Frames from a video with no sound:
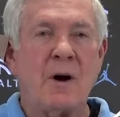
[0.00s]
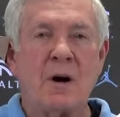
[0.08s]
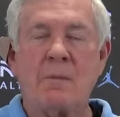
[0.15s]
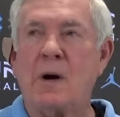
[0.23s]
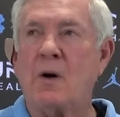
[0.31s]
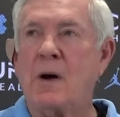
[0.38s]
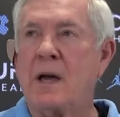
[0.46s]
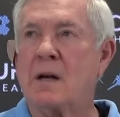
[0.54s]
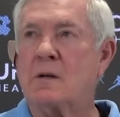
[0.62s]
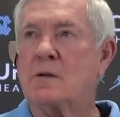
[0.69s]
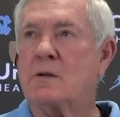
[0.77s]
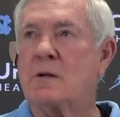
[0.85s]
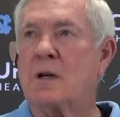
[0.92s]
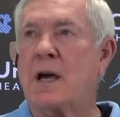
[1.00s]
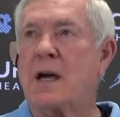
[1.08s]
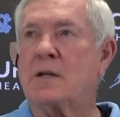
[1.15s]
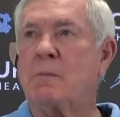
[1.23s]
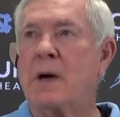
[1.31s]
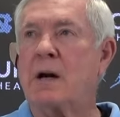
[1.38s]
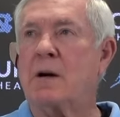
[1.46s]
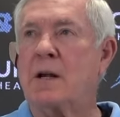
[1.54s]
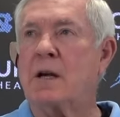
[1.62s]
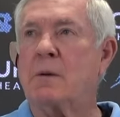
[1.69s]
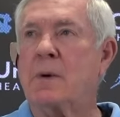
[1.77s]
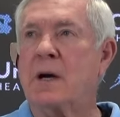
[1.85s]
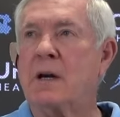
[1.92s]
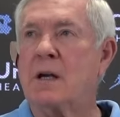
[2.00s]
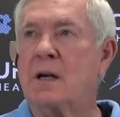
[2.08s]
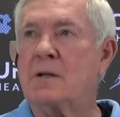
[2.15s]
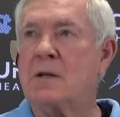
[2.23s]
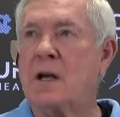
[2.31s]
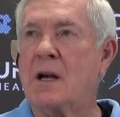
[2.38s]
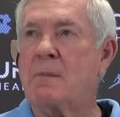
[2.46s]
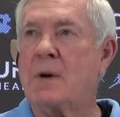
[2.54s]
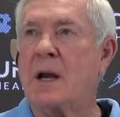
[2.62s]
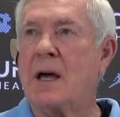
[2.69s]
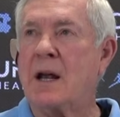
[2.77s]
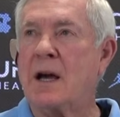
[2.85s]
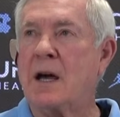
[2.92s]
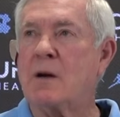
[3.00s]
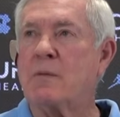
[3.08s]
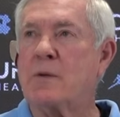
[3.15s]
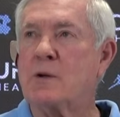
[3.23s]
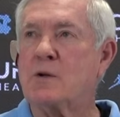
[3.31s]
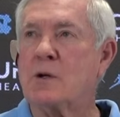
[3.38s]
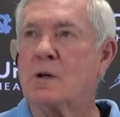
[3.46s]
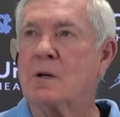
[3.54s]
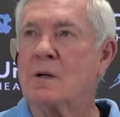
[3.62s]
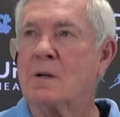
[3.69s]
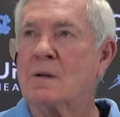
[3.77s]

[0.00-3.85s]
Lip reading: Harbaugh handles you guys better than anybody. He said, I'm glad I got a future.